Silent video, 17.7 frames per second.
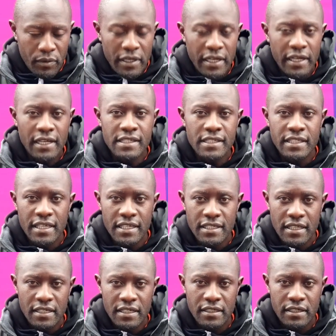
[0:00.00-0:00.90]
What I can say
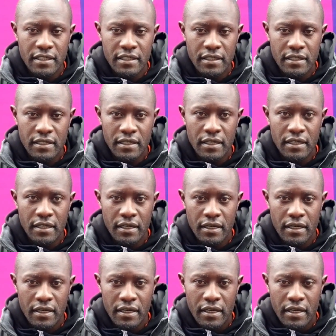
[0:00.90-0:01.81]
is that
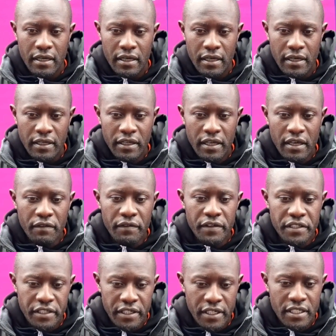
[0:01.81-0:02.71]
in
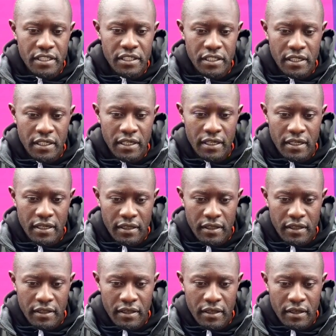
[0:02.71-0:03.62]
every stage,
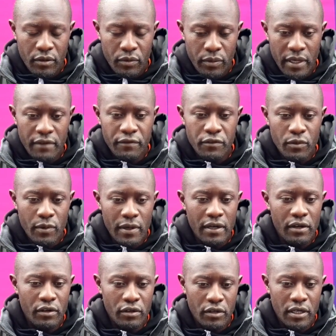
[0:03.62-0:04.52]
we have to
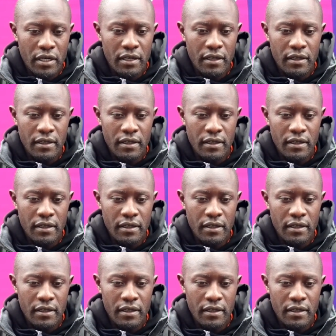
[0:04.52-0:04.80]
work on